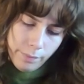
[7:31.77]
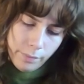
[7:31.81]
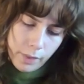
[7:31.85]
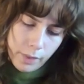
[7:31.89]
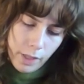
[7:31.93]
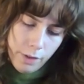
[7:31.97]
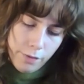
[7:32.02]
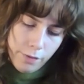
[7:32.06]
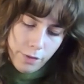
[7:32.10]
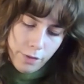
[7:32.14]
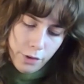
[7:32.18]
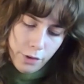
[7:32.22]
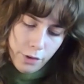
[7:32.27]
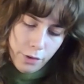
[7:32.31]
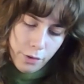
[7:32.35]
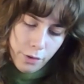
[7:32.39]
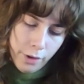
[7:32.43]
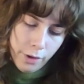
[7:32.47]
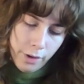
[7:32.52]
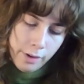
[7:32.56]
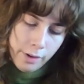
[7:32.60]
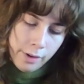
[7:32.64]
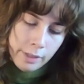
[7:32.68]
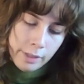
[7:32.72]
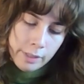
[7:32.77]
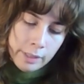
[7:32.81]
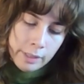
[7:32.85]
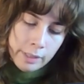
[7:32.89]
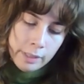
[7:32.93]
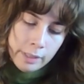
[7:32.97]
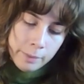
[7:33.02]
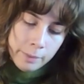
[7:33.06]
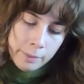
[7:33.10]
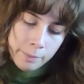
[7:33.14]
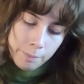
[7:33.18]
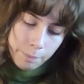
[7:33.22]
If you're,
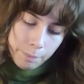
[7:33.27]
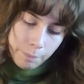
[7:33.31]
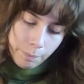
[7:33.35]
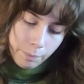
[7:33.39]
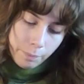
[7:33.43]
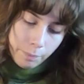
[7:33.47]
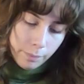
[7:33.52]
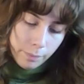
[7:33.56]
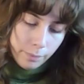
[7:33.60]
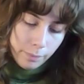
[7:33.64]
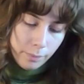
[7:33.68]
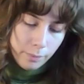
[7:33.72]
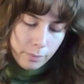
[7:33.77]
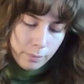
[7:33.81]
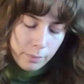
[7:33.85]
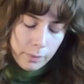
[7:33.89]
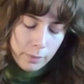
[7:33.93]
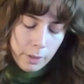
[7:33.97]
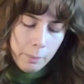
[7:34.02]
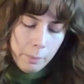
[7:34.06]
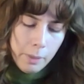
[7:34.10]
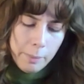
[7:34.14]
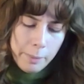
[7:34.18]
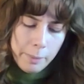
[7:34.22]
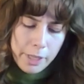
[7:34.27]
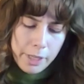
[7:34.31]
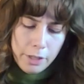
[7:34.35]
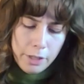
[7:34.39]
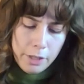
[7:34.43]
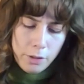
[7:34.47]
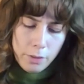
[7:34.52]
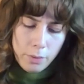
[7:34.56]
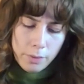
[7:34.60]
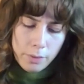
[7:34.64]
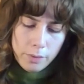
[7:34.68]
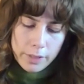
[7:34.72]
maybe
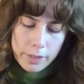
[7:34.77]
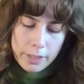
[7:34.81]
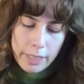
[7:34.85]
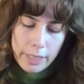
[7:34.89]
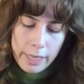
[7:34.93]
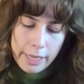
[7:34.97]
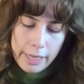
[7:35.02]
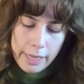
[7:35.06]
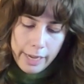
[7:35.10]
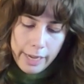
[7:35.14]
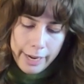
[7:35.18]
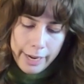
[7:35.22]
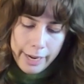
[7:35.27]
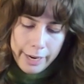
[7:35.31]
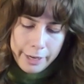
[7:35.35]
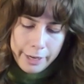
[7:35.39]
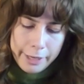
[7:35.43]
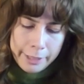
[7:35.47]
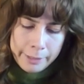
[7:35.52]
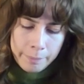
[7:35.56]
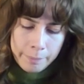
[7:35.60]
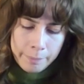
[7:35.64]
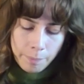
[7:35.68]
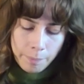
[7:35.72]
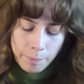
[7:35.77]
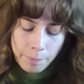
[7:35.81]
you have a daycare,